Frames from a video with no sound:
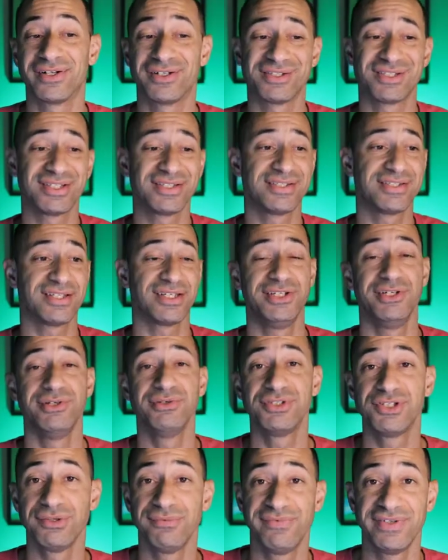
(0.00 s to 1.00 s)
This is a
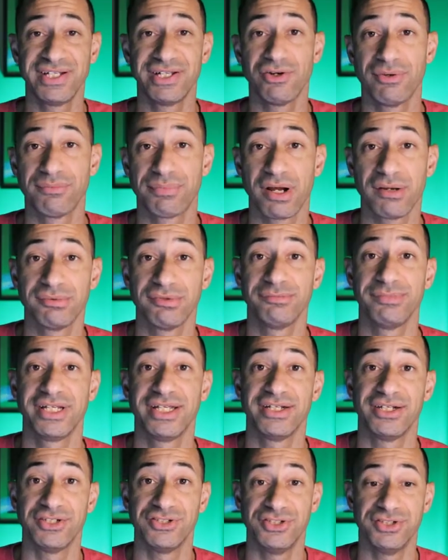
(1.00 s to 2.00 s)
YouTube video I'm probably going to
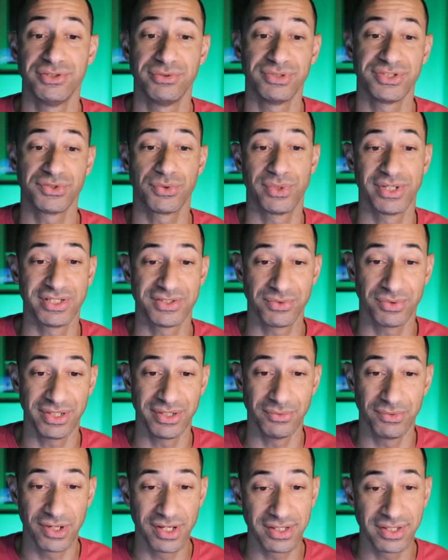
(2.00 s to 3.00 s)
do in
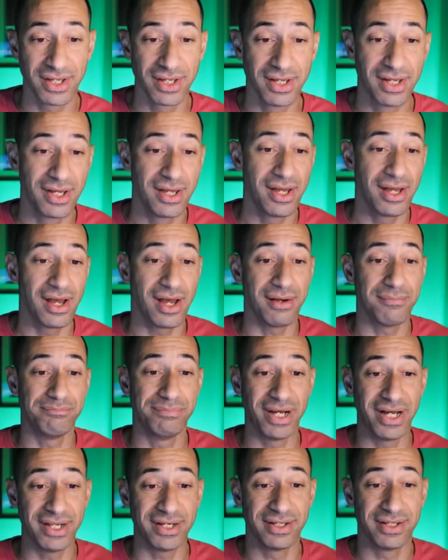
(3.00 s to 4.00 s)
2021.
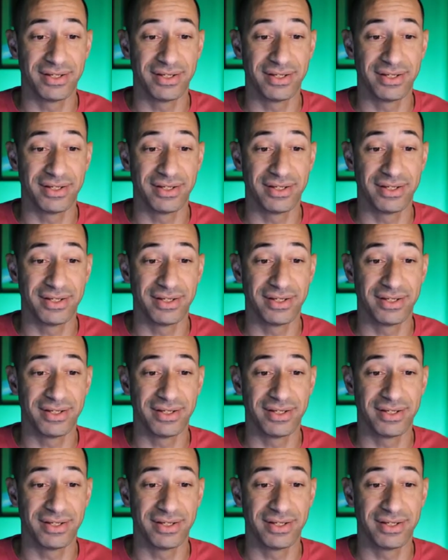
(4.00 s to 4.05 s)
But